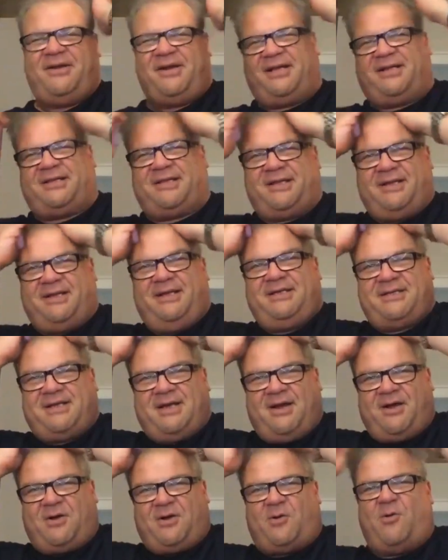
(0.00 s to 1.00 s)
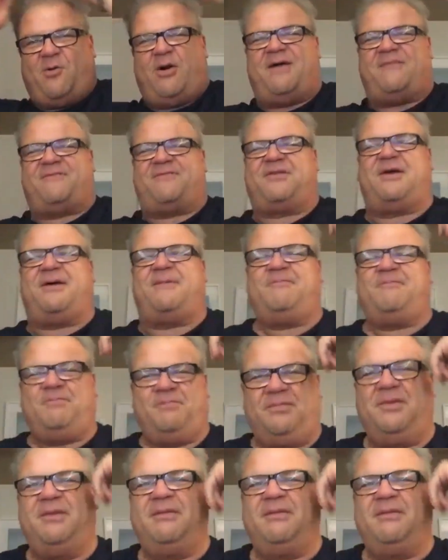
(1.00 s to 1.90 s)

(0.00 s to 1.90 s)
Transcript: You got the nice hair coiffed up.